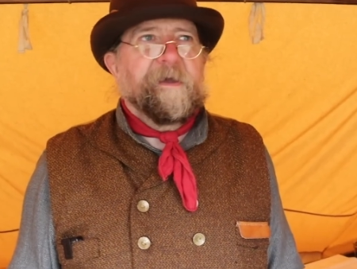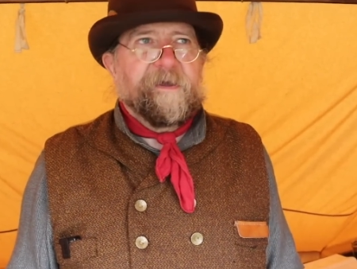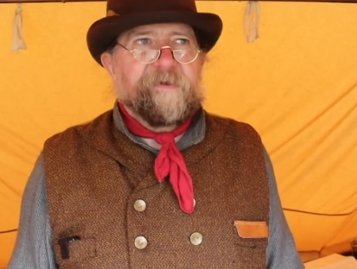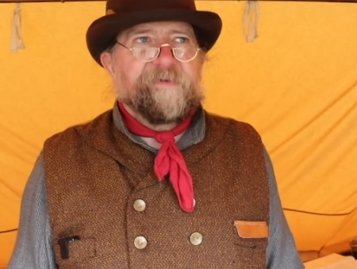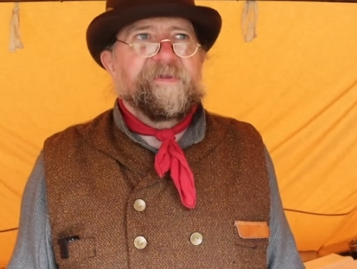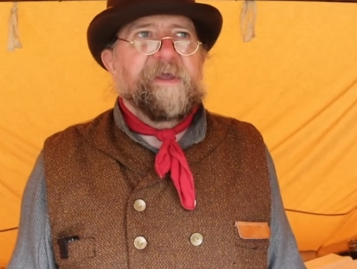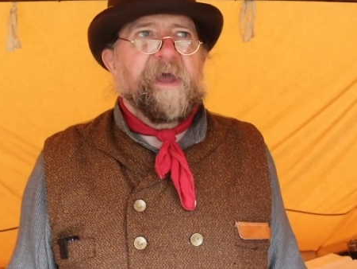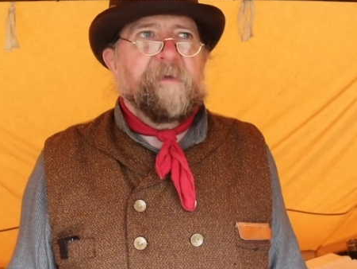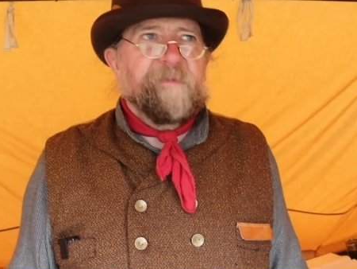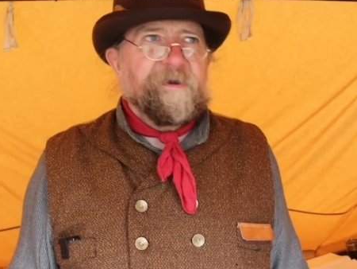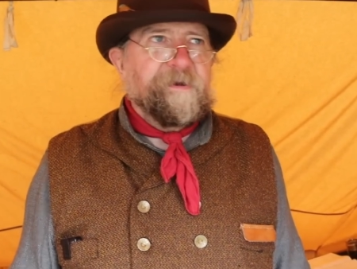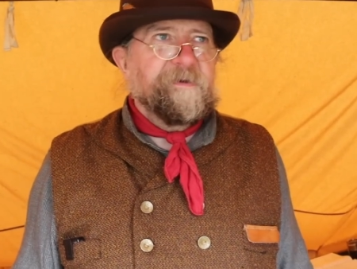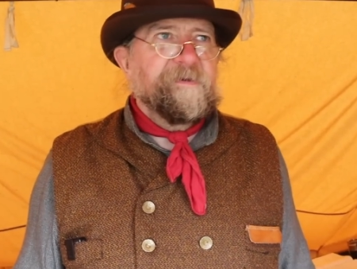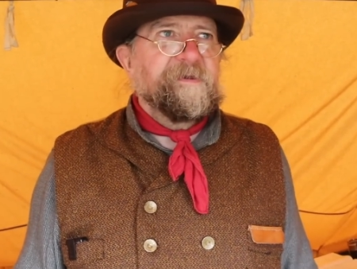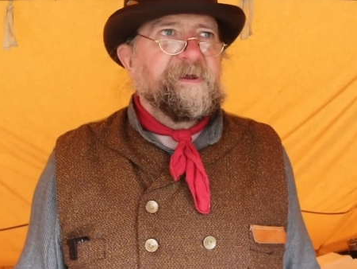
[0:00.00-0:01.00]
it?
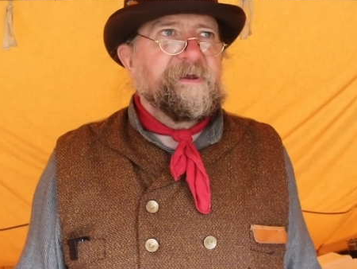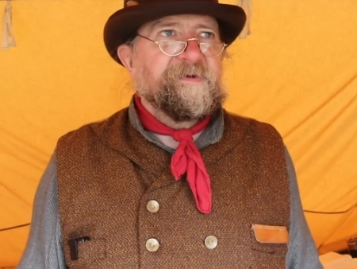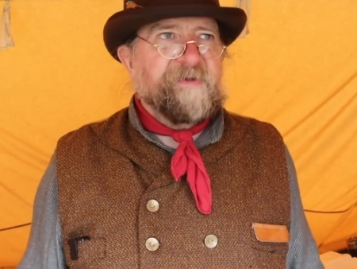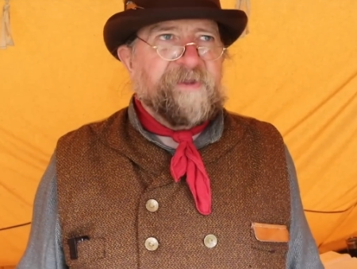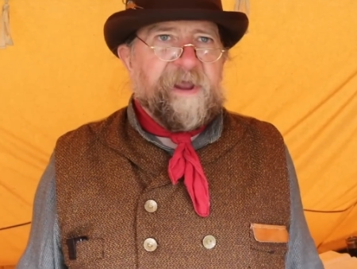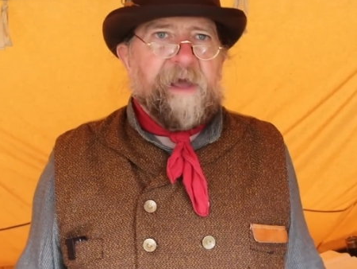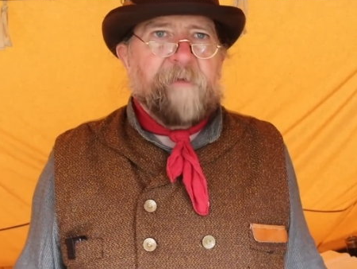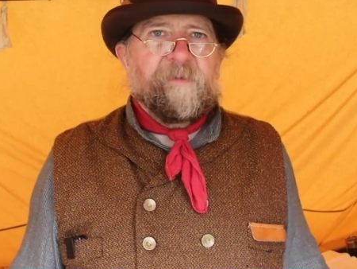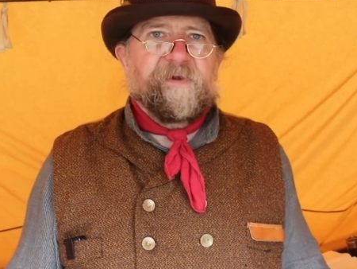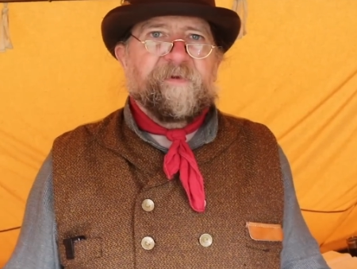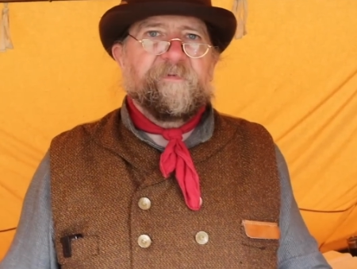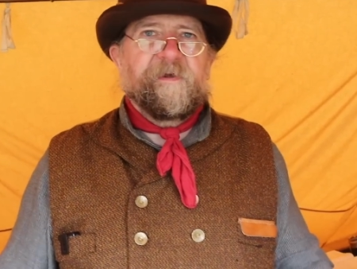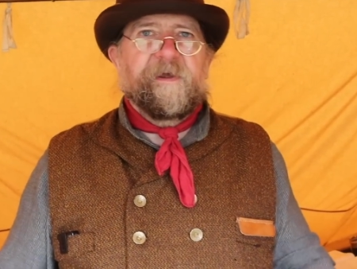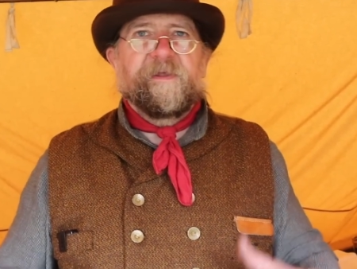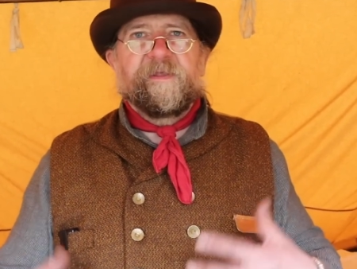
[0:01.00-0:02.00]
It's the
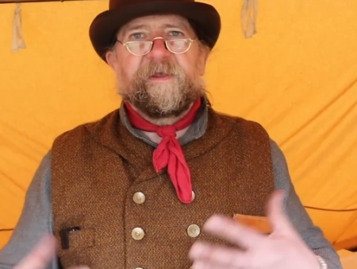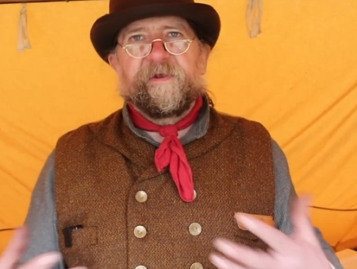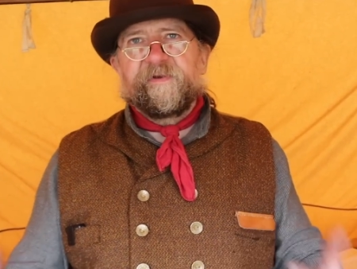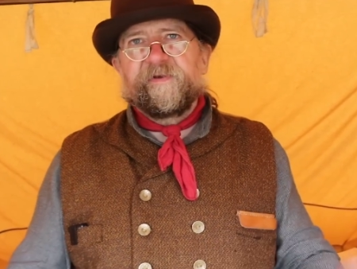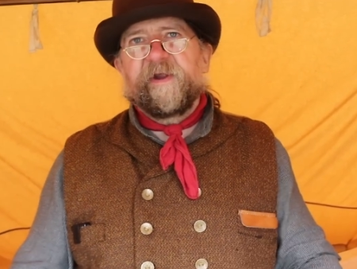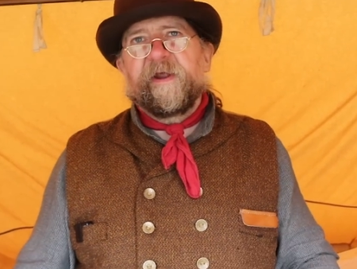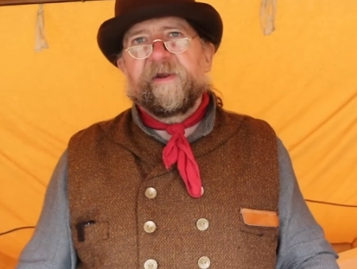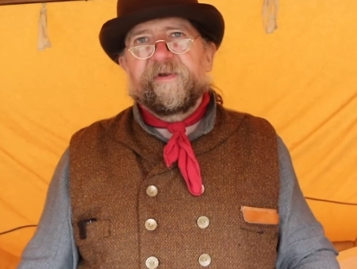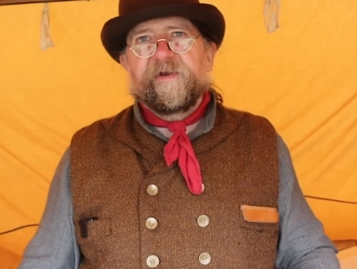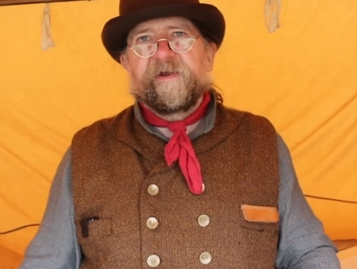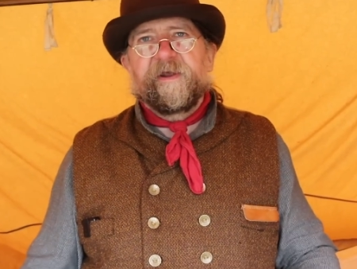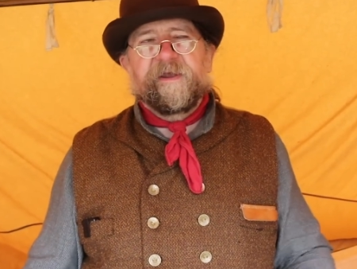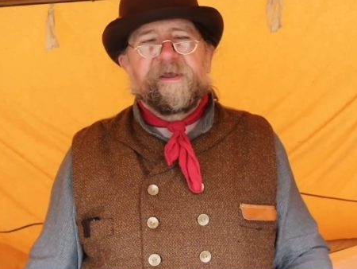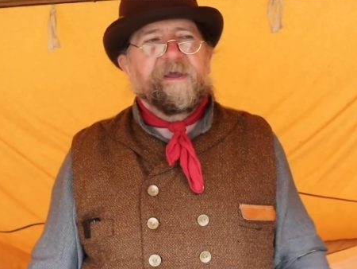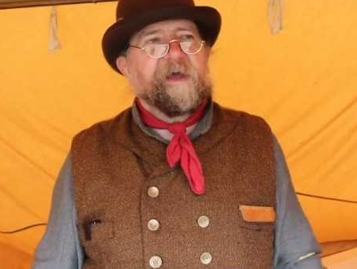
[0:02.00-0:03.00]
atmosphere, the
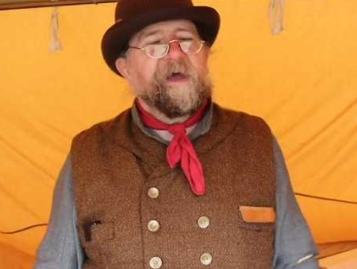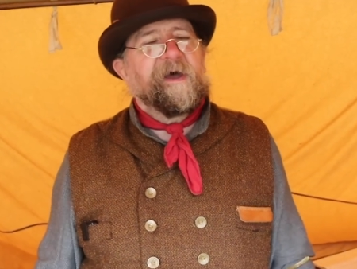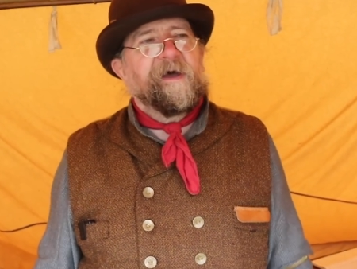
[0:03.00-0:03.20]
aesthetic,